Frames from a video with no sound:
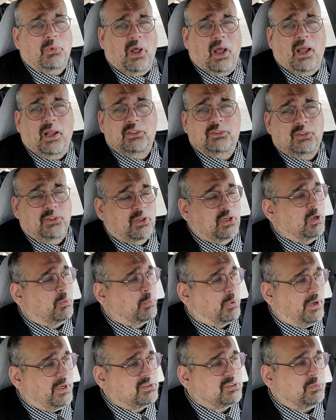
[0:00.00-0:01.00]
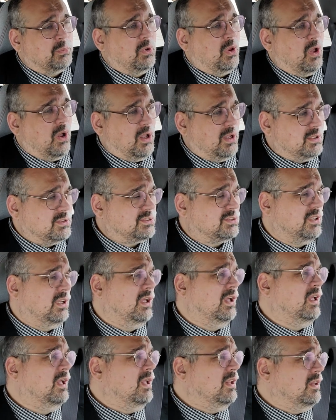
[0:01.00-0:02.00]
lines and you're going to break some laws.
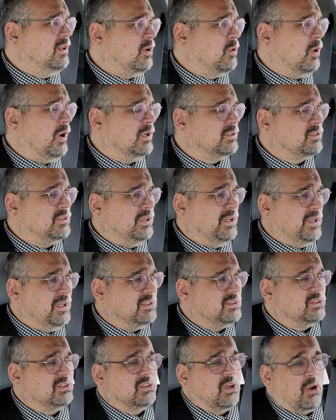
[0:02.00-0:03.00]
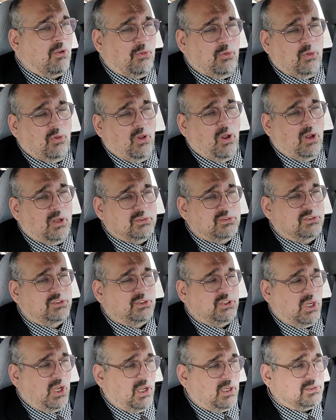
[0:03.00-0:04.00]
The question is, is are the laws
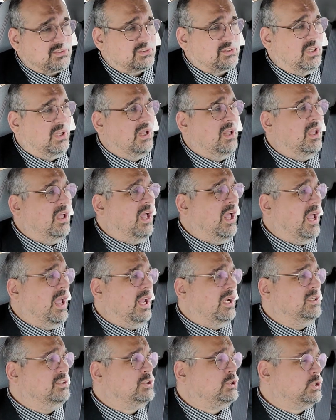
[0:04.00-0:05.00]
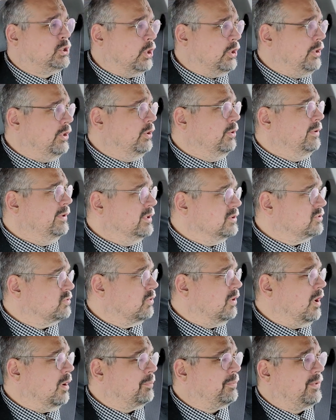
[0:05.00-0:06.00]
just? and should you
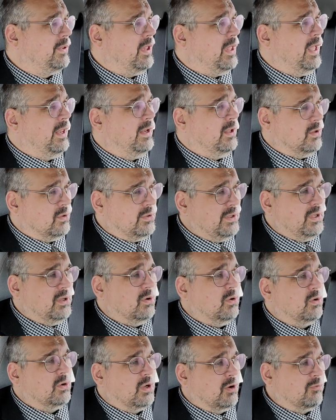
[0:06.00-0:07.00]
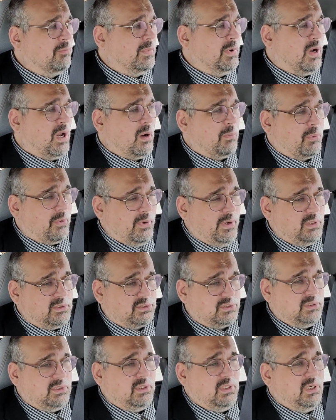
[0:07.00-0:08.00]
disrupt an illegal government
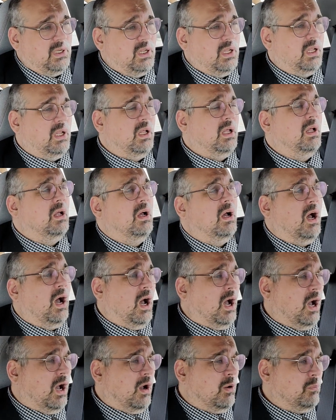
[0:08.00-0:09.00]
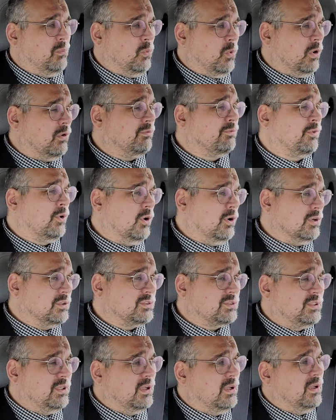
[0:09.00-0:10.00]
operation? Um, well,
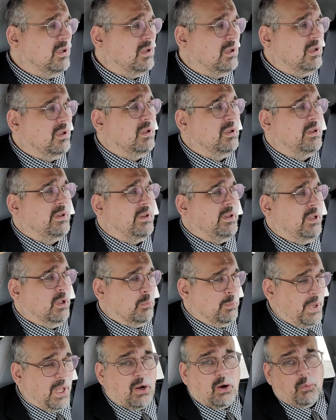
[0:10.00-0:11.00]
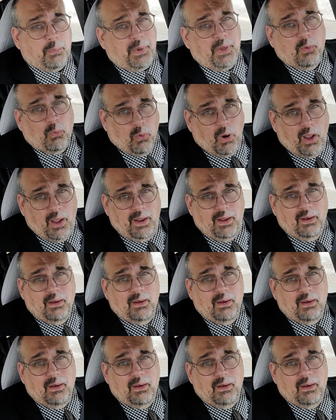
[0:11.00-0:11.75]
first, you better be right.